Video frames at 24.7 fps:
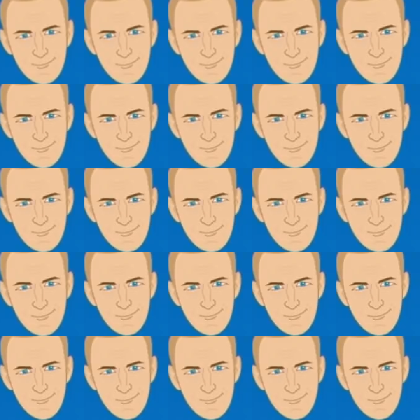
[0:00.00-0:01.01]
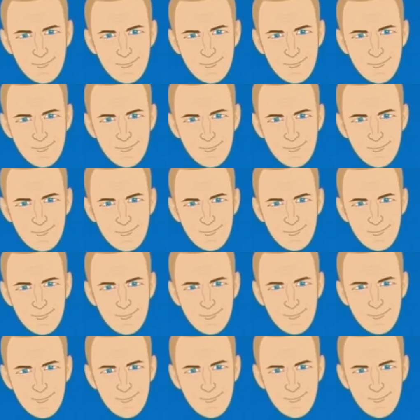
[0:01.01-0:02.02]

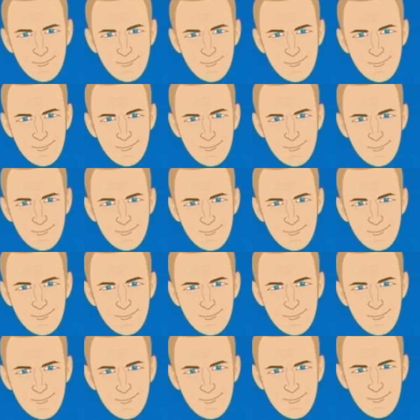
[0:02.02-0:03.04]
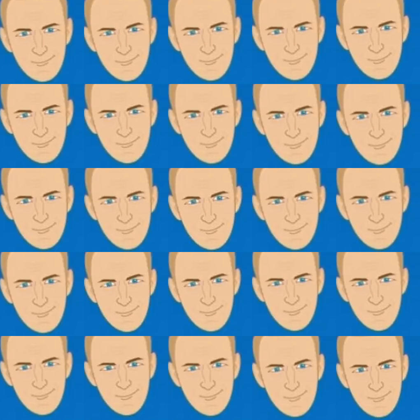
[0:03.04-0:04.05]

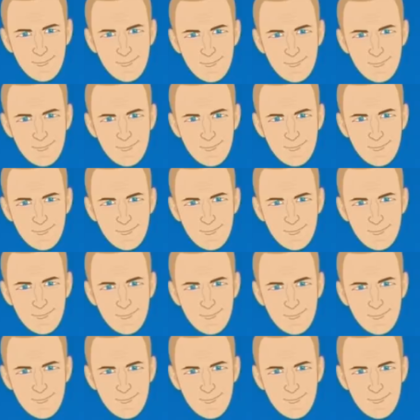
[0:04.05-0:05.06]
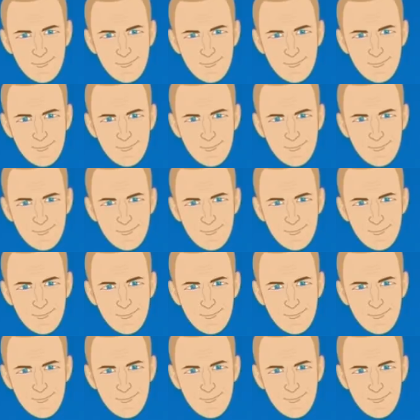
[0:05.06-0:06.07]

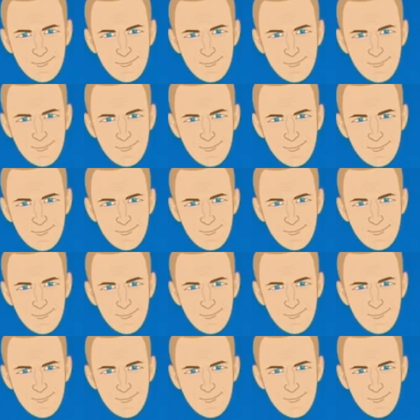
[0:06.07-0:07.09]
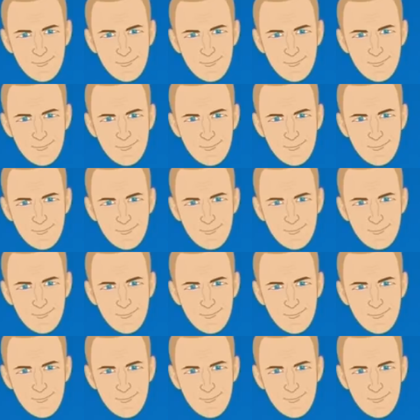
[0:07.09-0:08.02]
[no speech]